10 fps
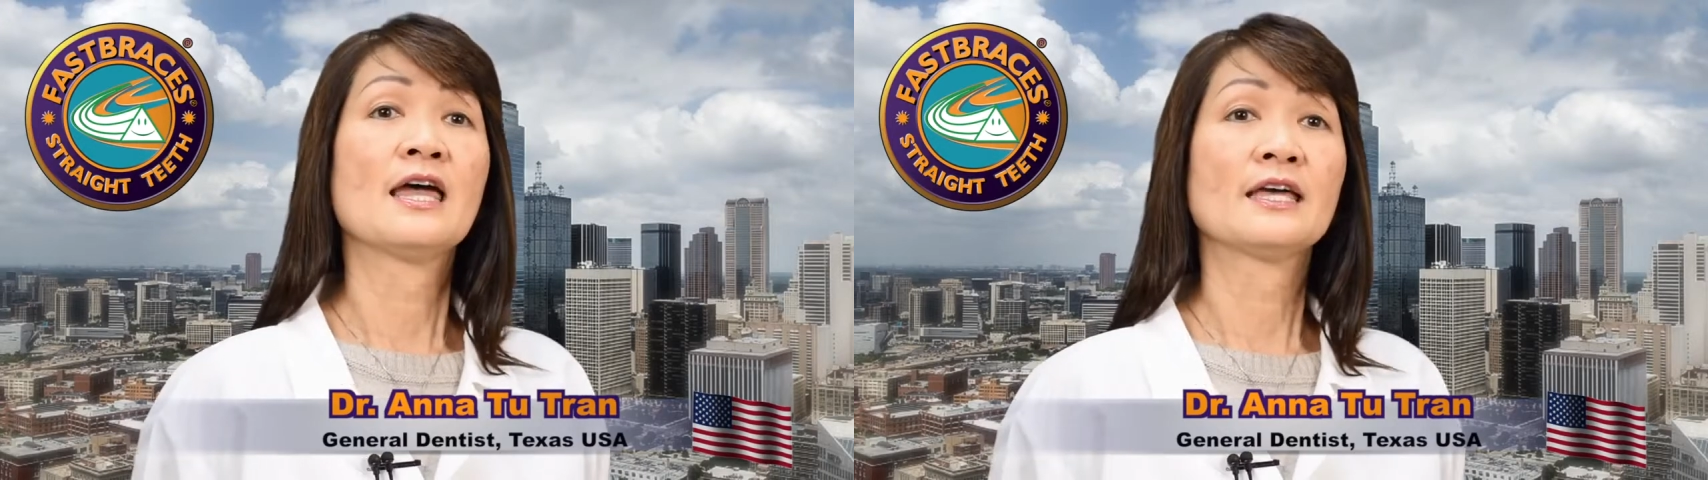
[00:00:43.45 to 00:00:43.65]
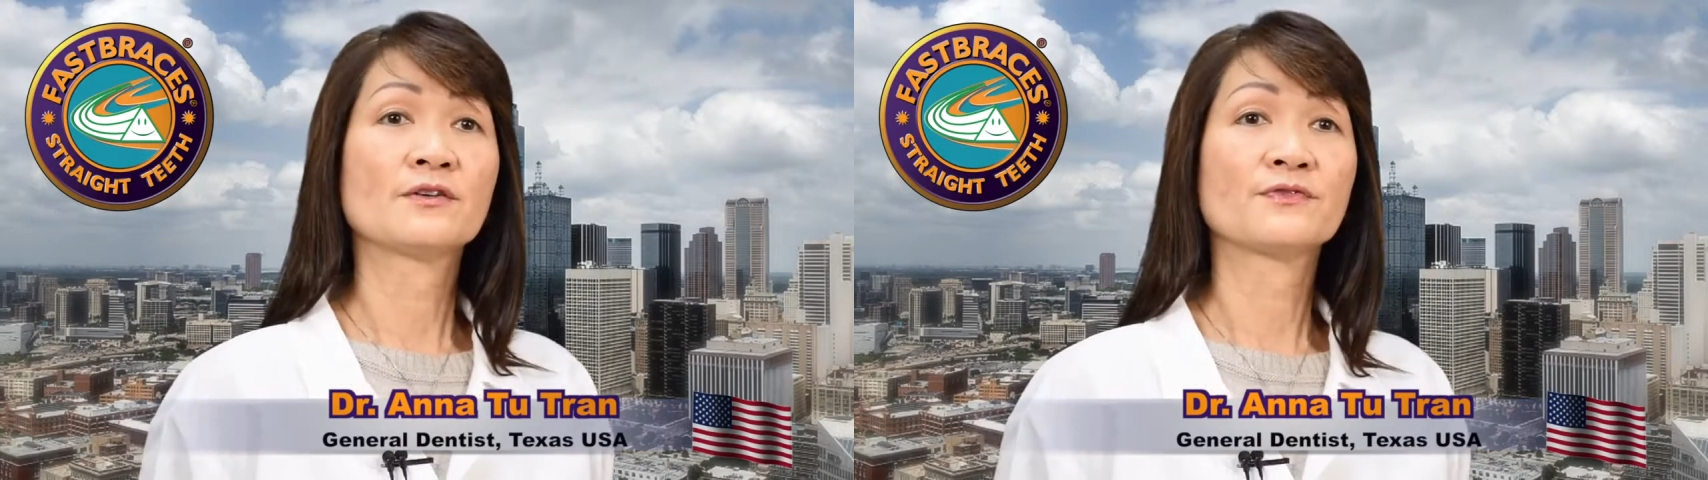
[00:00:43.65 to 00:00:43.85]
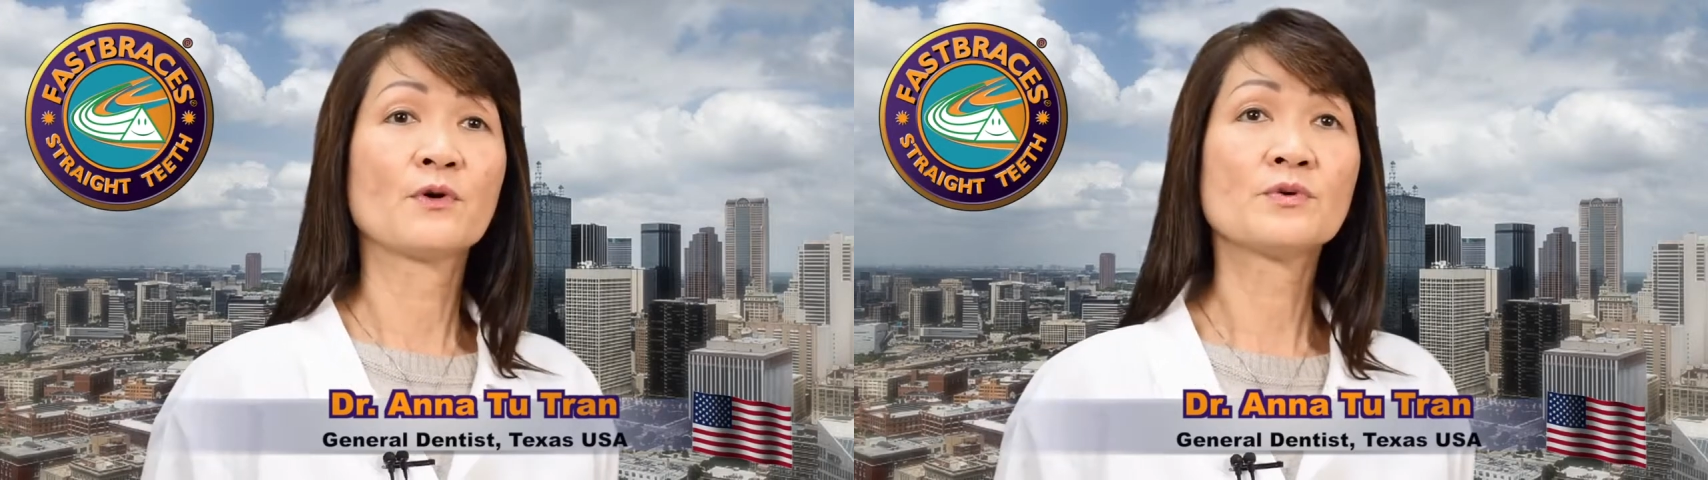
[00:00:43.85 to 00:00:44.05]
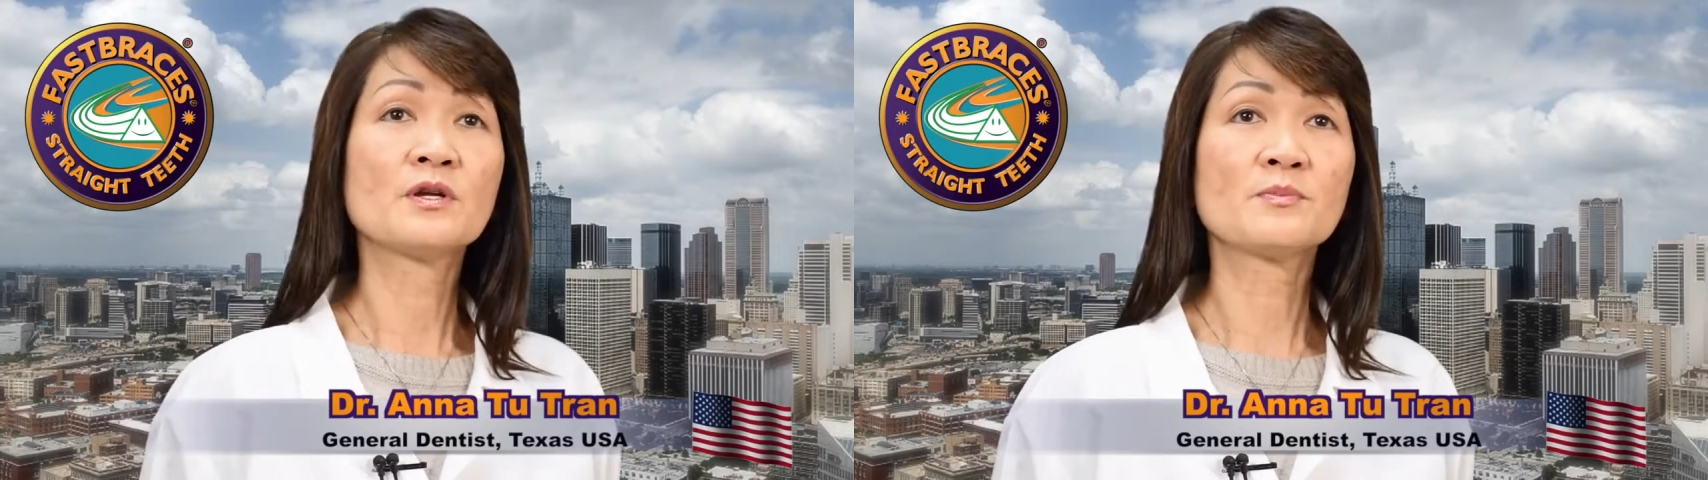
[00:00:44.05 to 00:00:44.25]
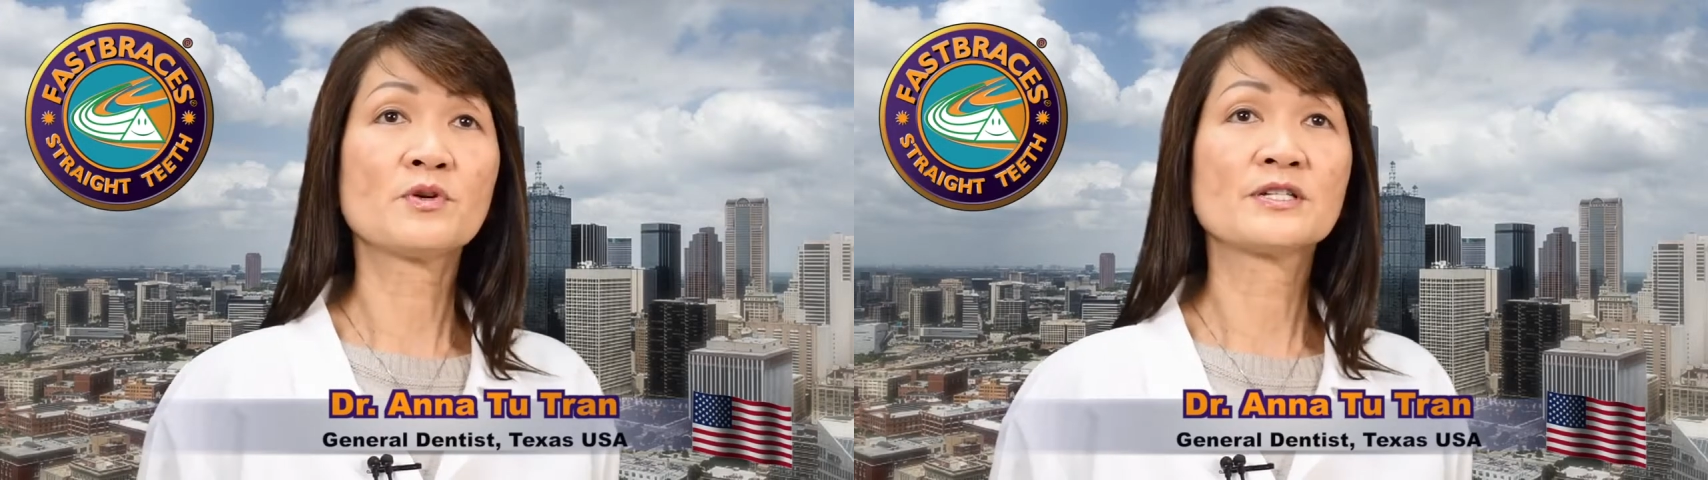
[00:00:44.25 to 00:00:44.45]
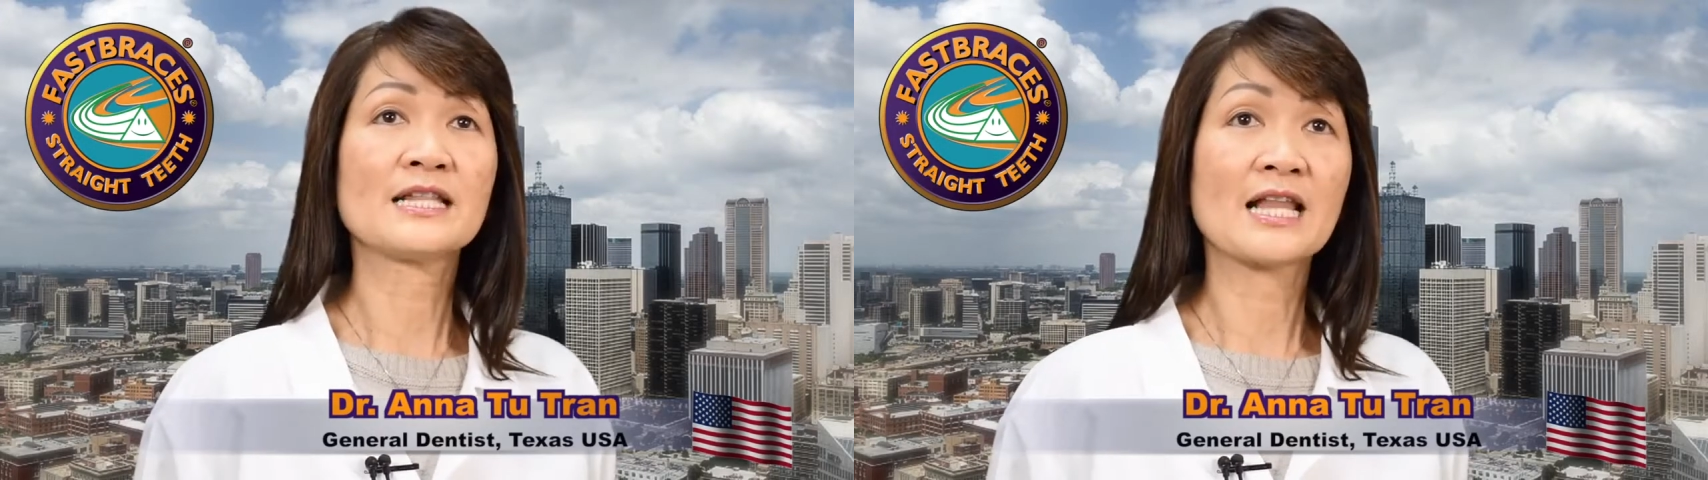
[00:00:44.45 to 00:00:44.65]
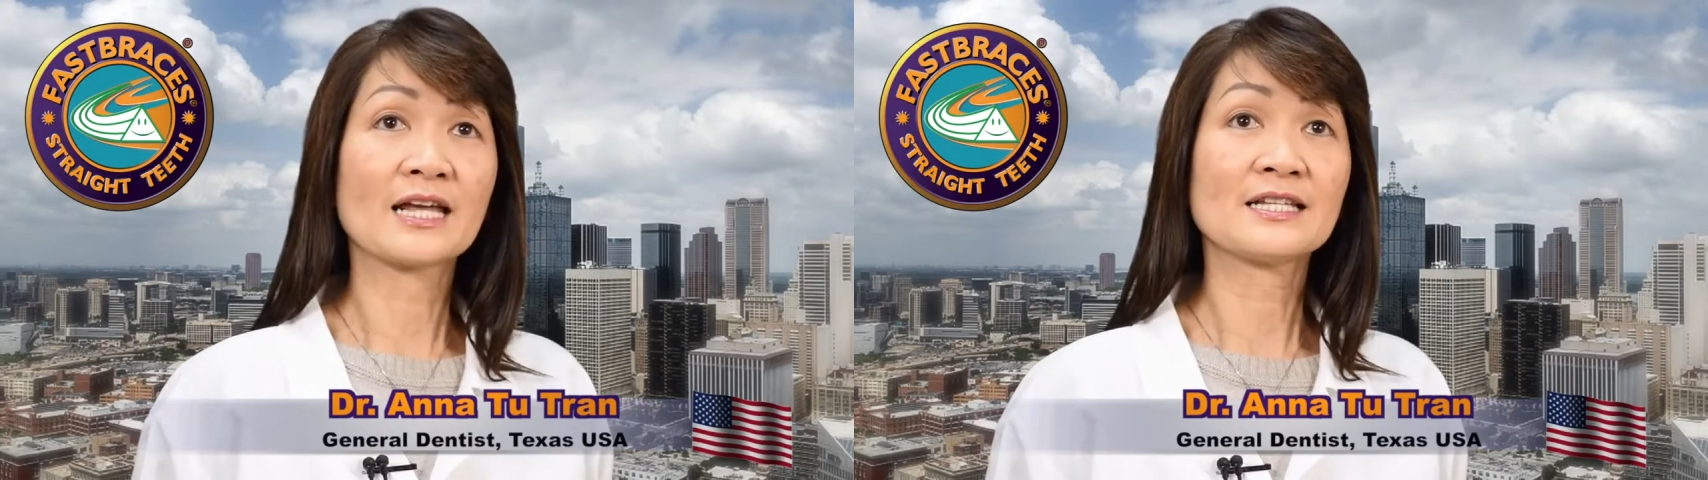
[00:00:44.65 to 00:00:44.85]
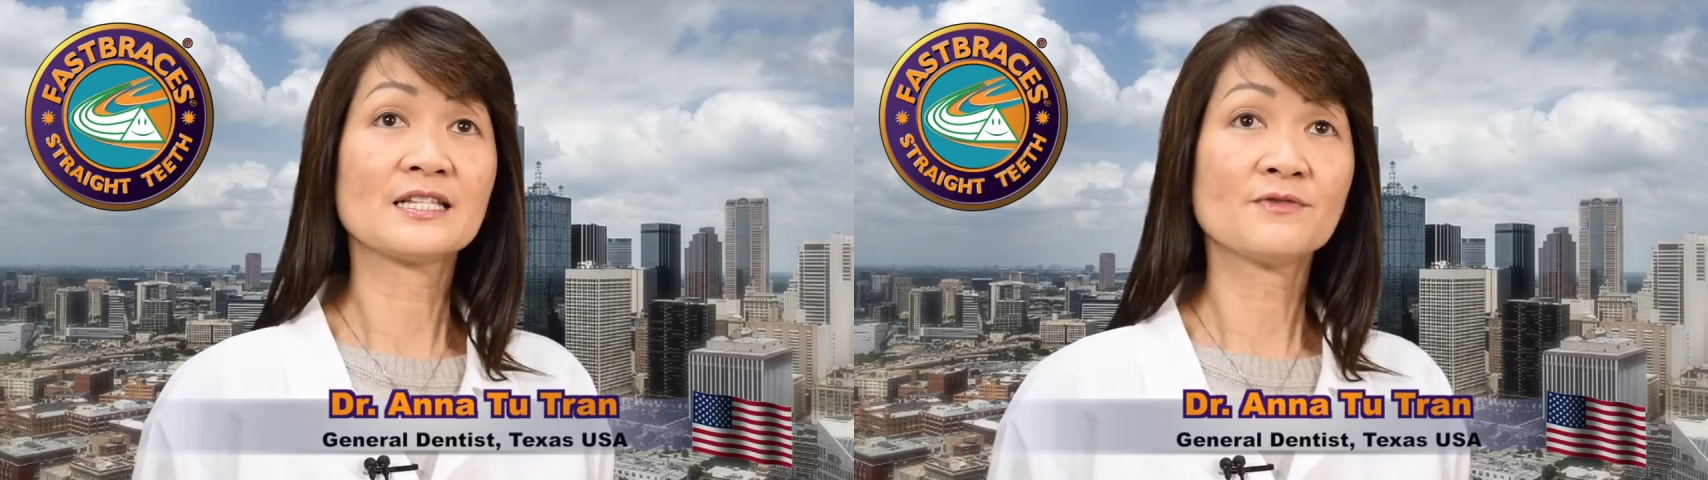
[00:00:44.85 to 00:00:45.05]
And the phone number is
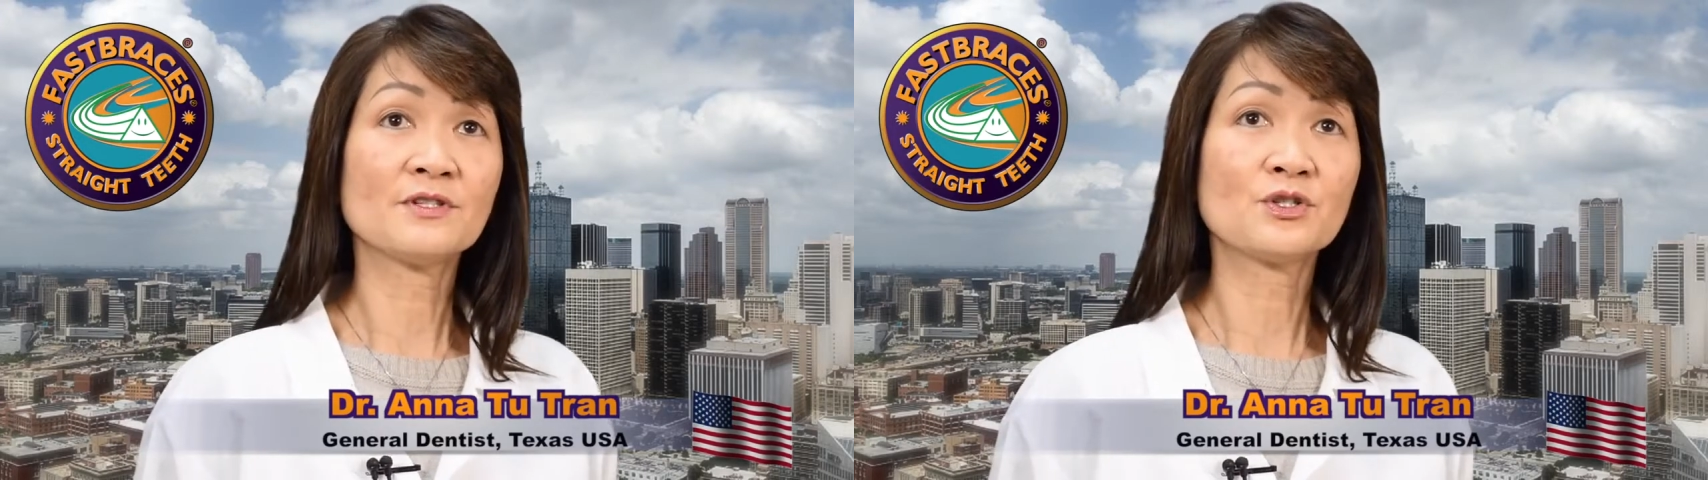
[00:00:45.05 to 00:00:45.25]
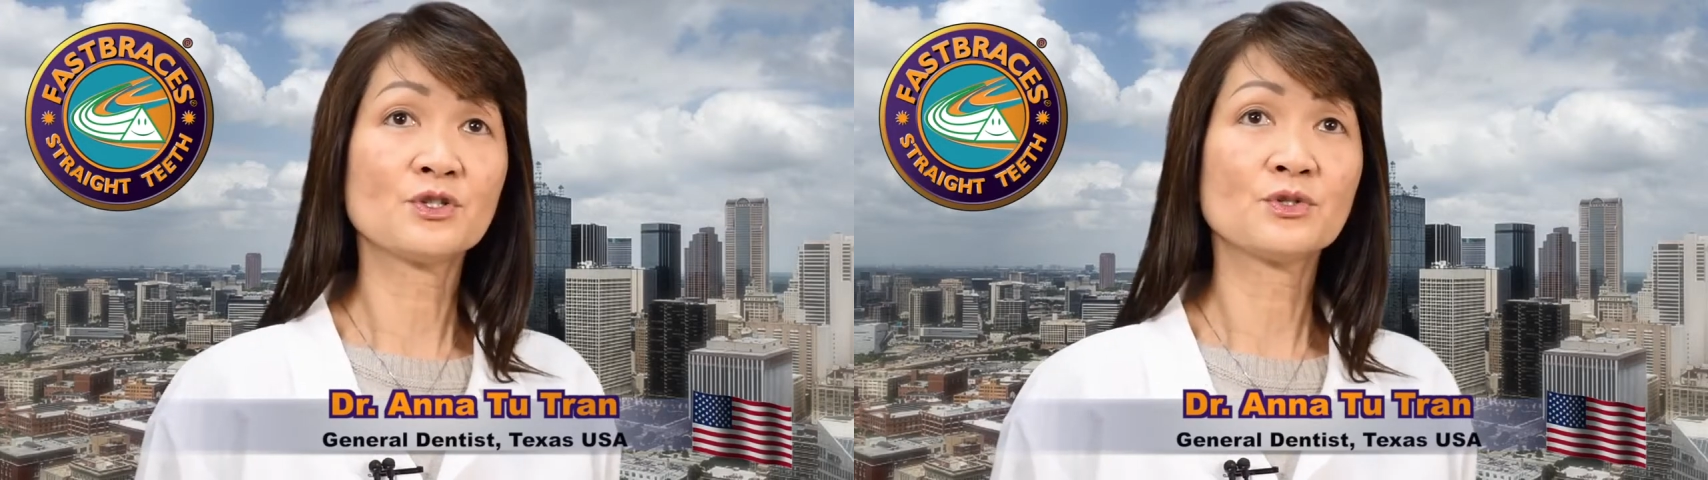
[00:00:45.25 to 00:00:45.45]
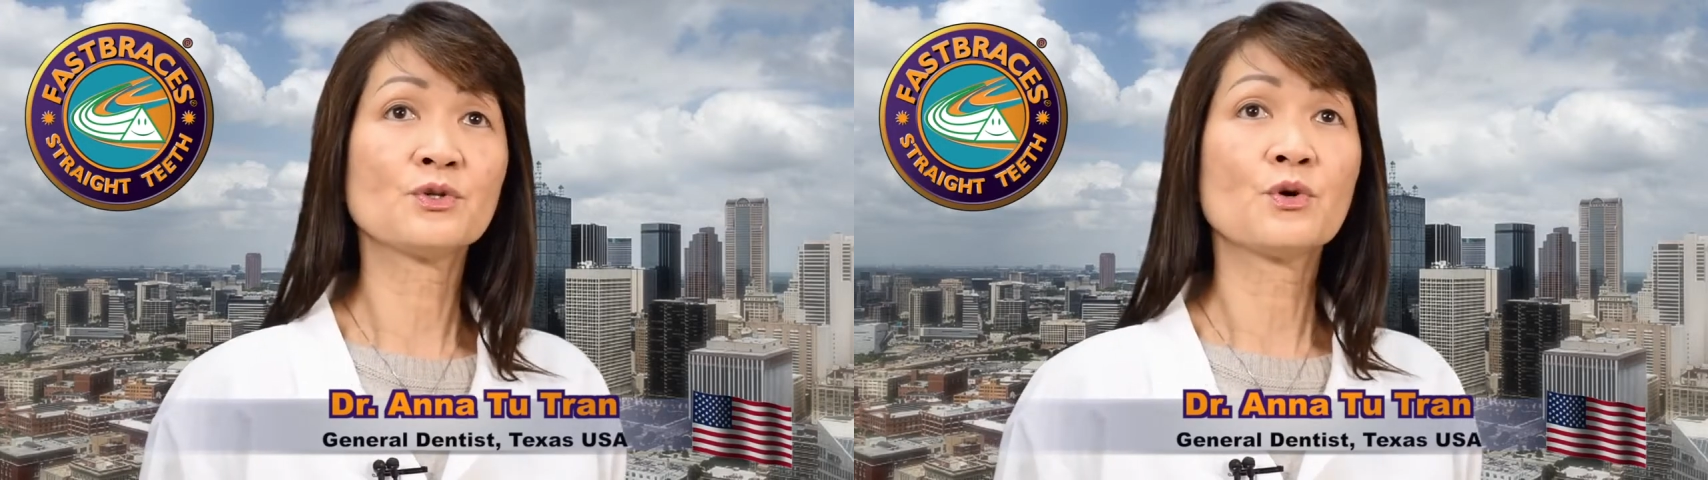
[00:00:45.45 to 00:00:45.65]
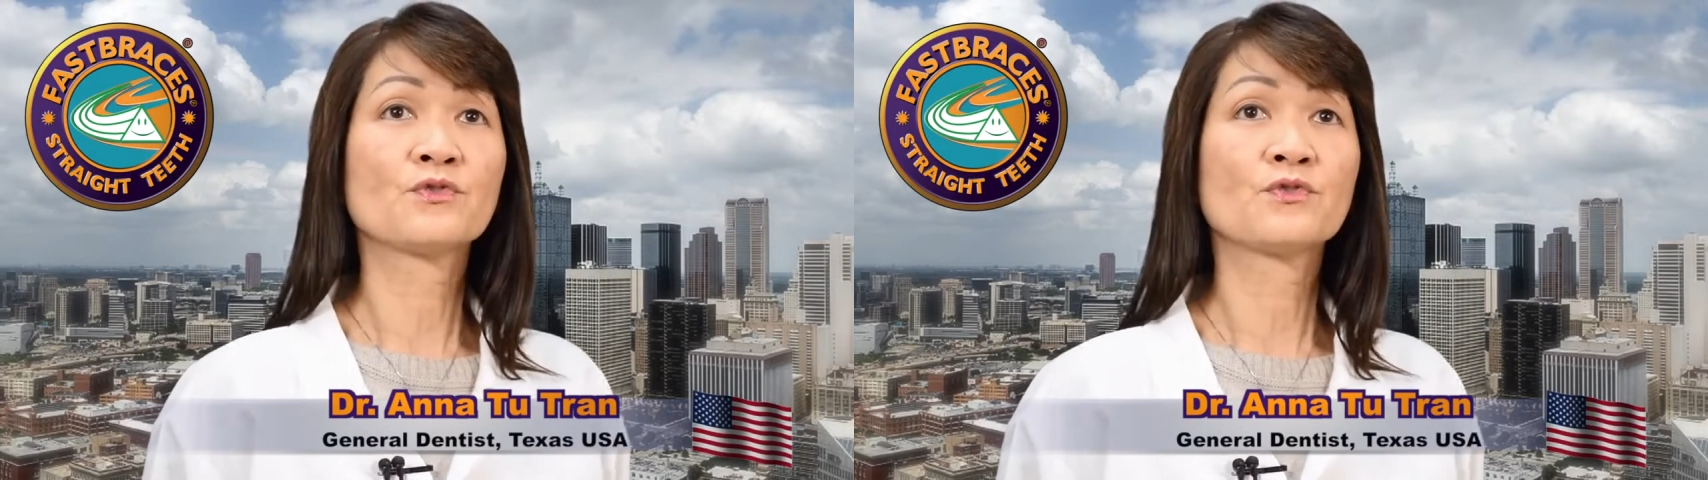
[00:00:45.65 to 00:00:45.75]
nine seven two,